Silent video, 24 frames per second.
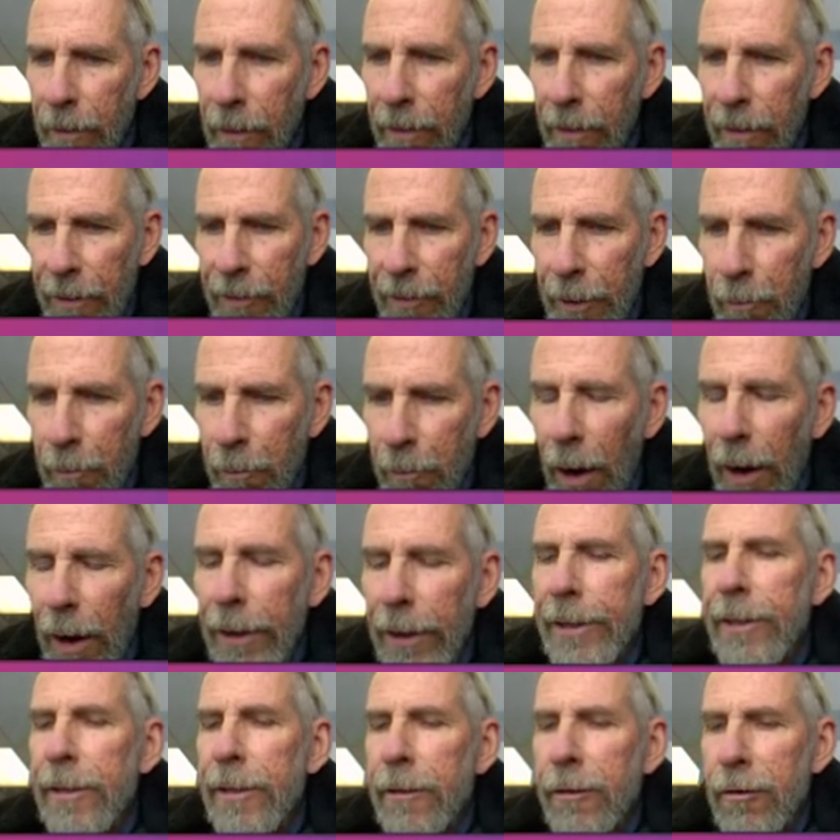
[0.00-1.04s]
that they're
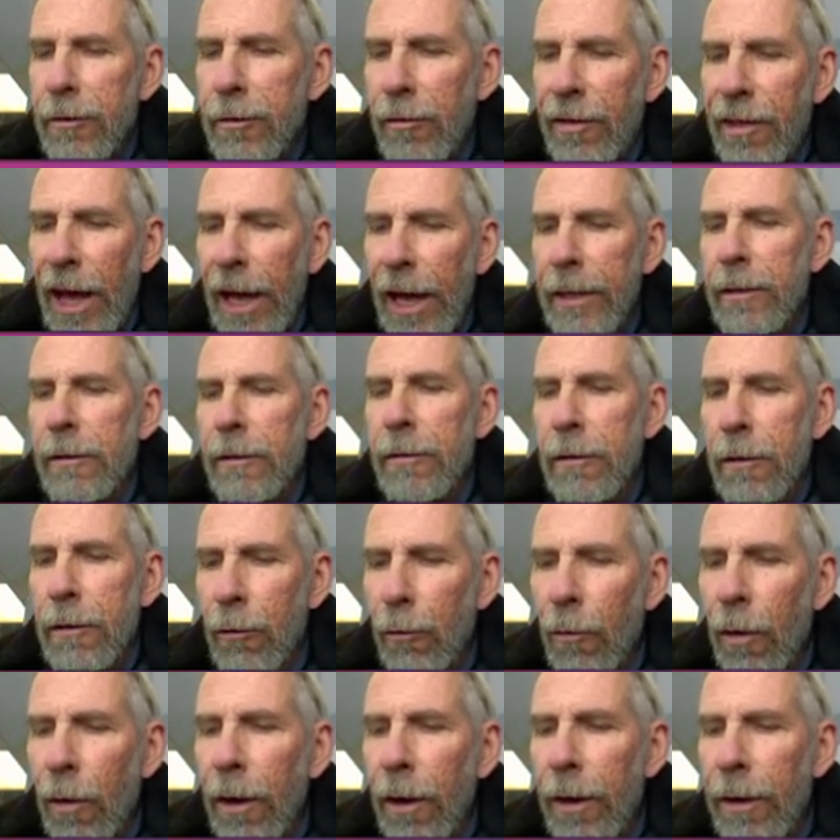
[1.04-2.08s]
buying into. That's the
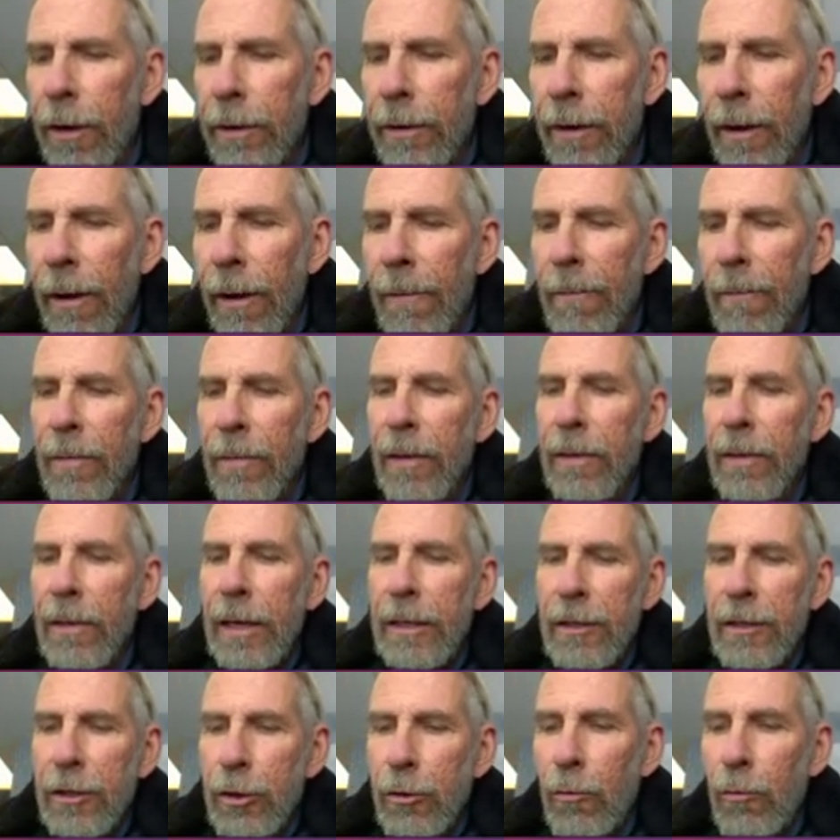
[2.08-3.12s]
one
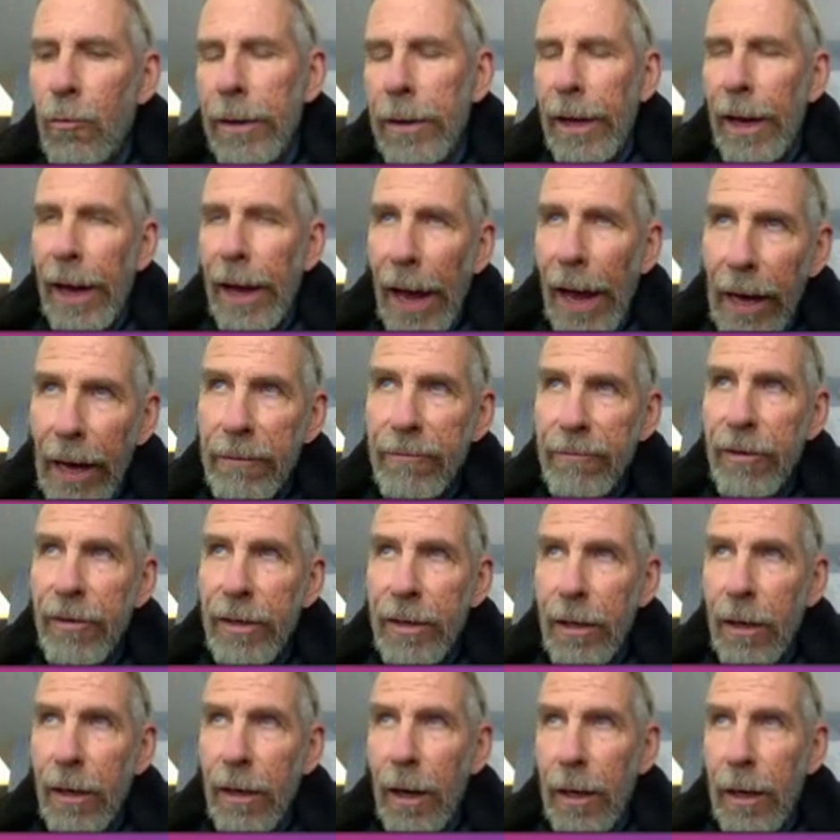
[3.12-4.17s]
that you want to
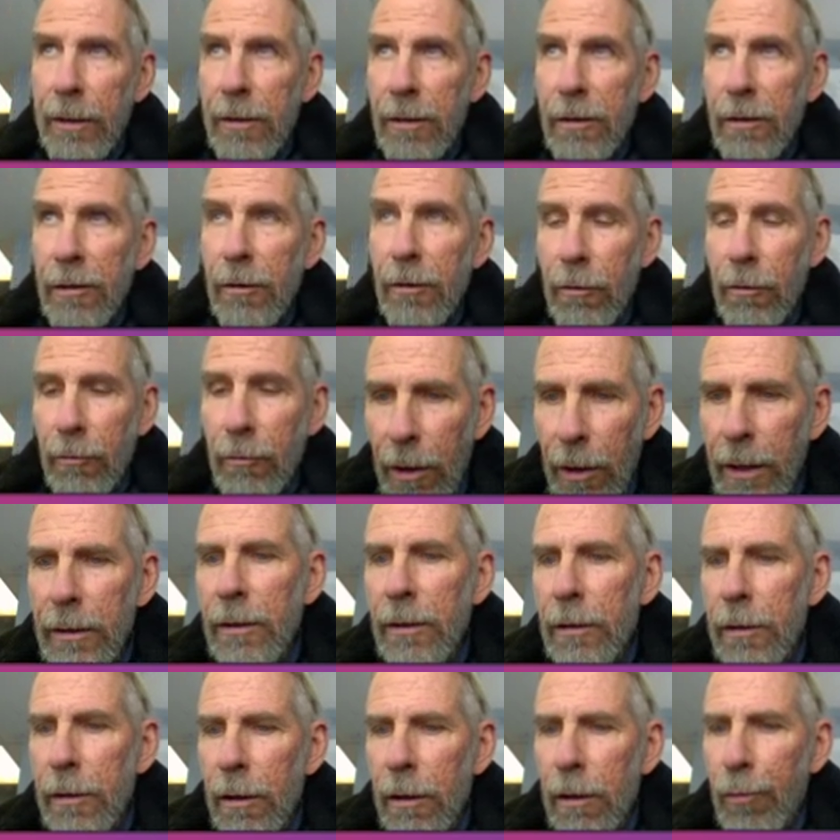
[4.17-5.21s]
advertise to the
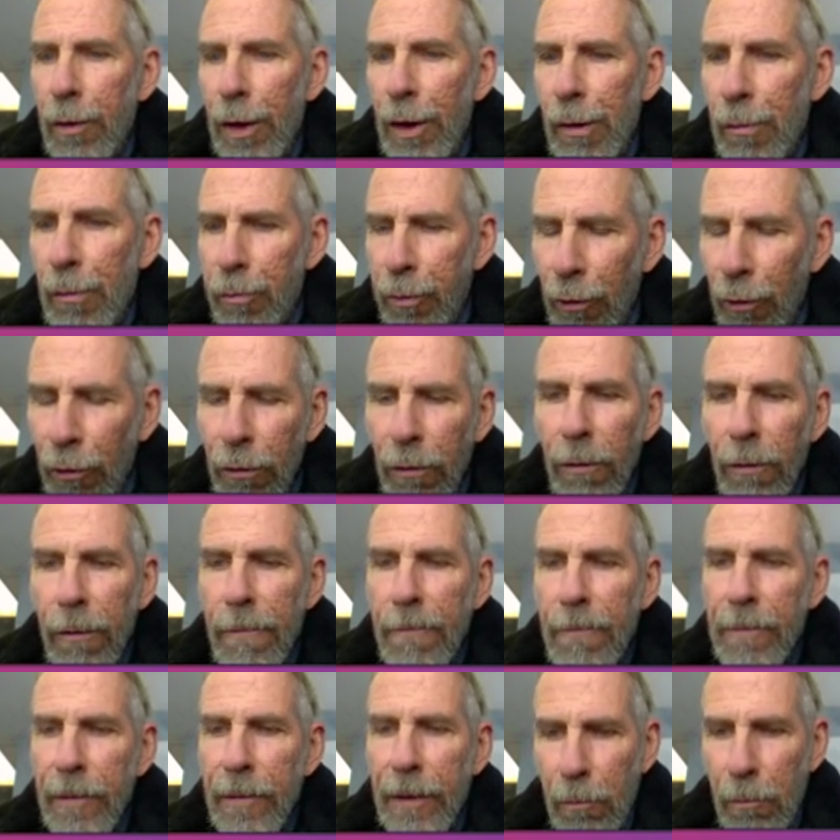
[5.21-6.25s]
rest of the people
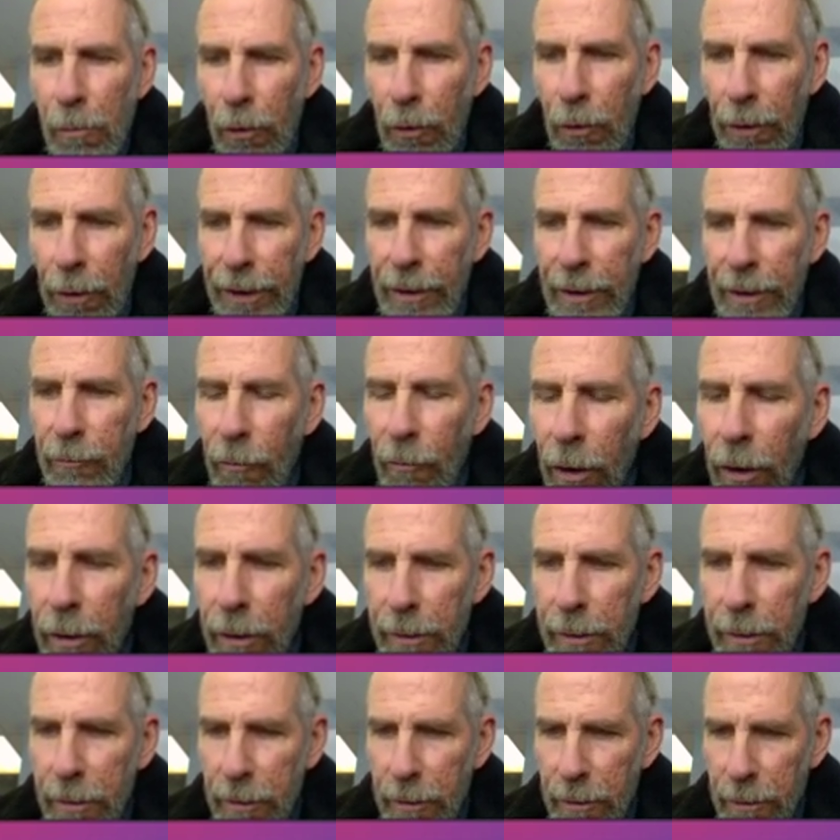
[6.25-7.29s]
more than
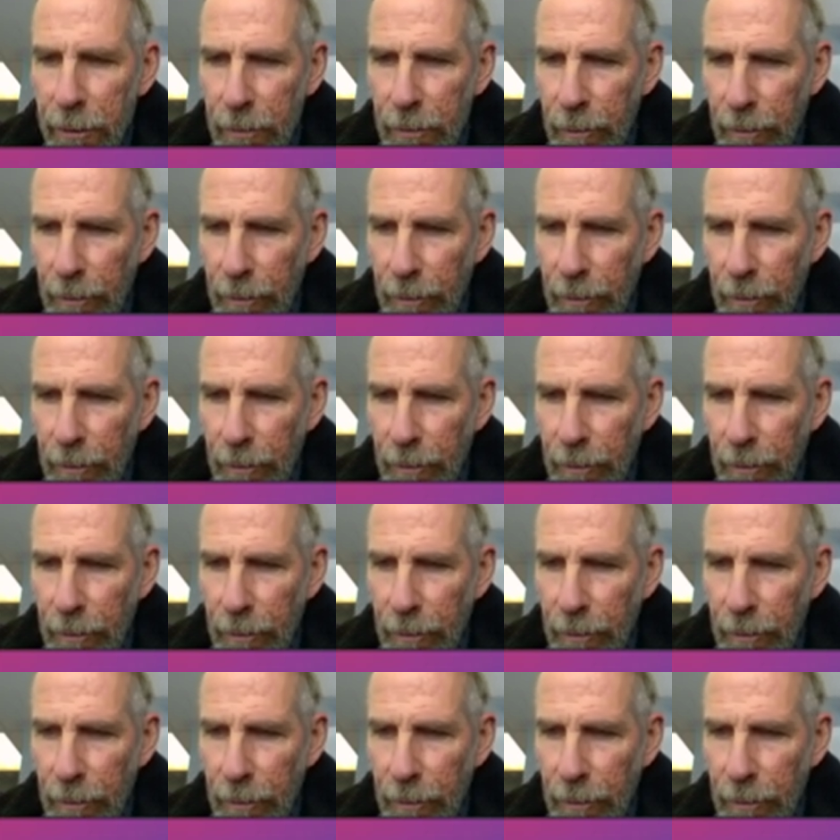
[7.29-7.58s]
once.